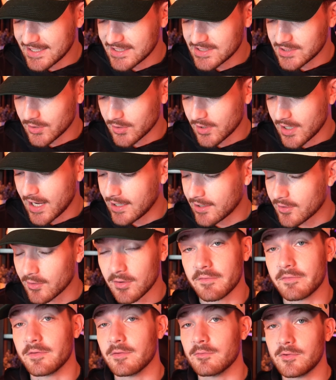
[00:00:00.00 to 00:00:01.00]
is your anchor.
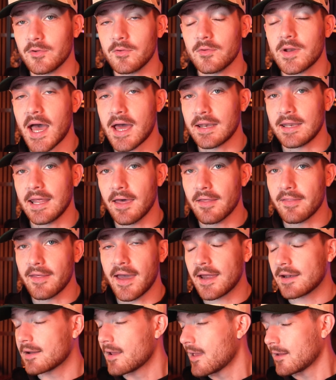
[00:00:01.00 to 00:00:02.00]
If you do not nail
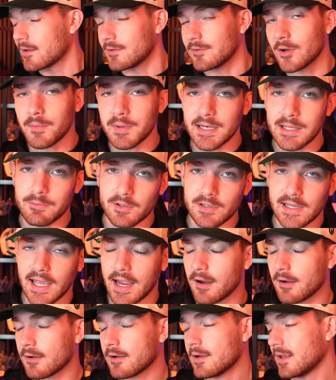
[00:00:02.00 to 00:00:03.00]
that, nobody will
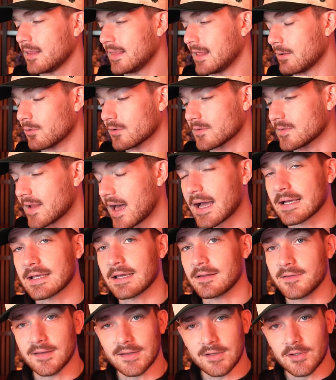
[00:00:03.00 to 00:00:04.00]
care. They will not
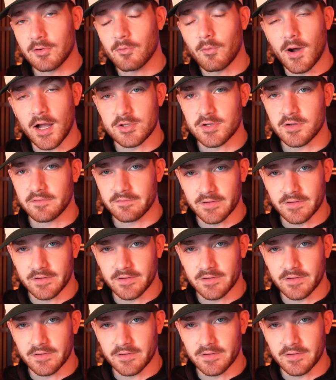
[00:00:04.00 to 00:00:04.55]
continue to watch your